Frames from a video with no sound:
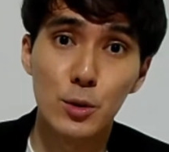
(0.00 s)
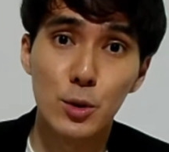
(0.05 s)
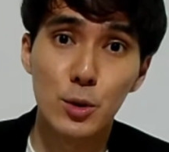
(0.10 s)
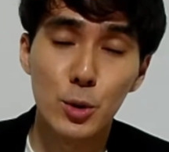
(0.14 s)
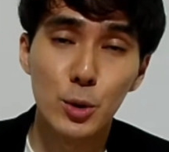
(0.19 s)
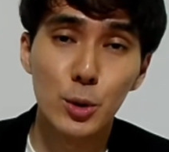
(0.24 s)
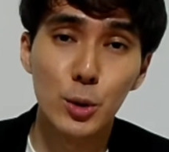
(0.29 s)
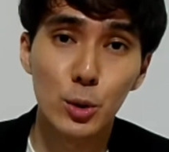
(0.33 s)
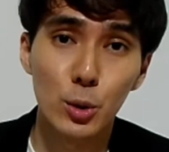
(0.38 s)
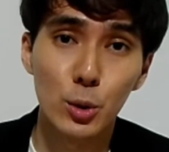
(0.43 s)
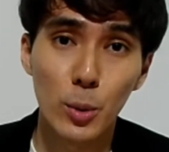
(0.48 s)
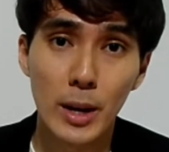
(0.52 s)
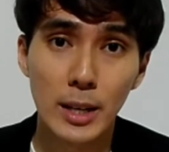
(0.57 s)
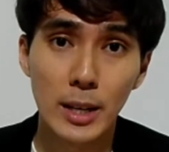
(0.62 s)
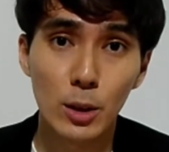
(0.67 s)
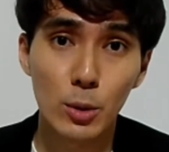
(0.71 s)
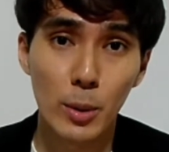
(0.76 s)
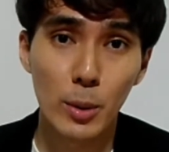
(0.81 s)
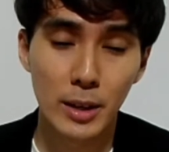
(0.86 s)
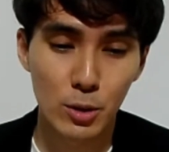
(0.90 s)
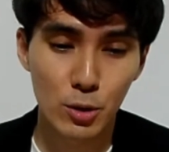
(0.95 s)
June
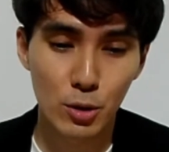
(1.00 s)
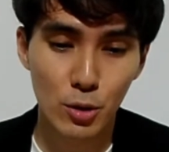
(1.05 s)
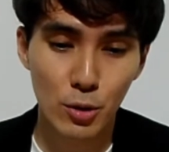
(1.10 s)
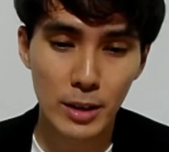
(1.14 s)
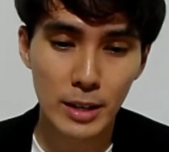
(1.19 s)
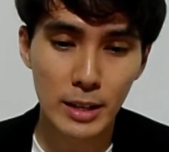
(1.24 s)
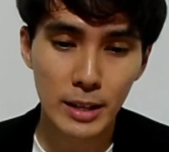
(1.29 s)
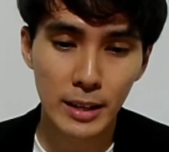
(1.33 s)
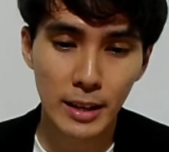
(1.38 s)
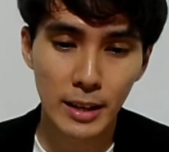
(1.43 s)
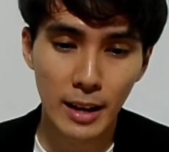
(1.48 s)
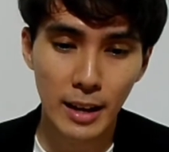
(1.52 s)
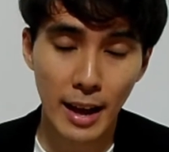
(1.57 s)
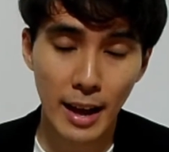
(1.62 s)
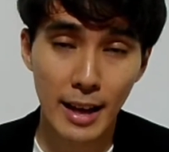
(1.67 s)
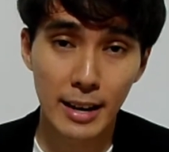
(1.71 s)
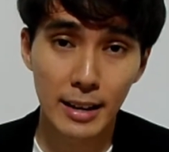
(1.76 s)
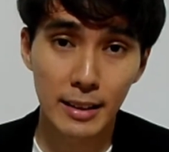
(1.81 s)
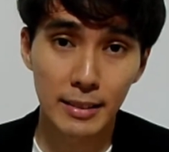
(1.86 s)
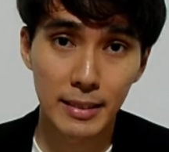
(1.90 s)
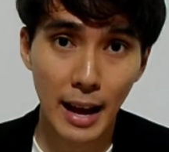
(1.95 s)
2023
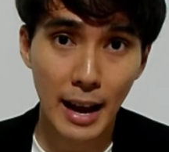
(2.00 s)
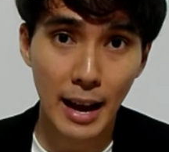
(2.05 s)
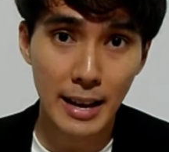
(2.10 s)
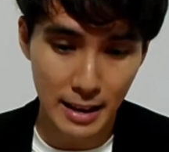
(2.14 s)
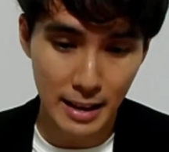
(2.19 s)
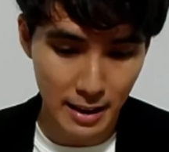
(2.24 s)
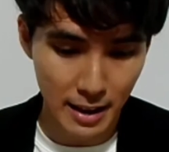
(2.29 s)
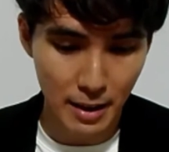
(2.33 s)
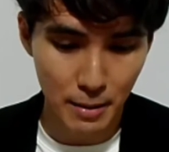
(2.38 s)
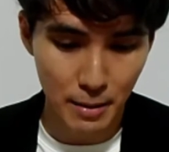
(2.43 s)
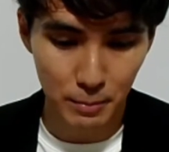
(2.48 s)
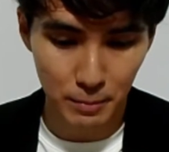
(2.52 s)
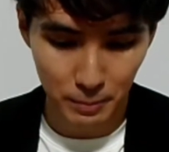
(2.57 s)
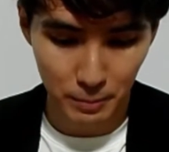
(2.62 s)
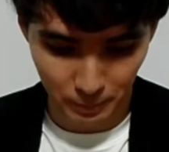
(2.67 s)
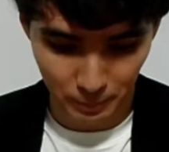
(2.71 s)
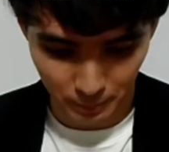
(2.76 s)
at 9 a.m.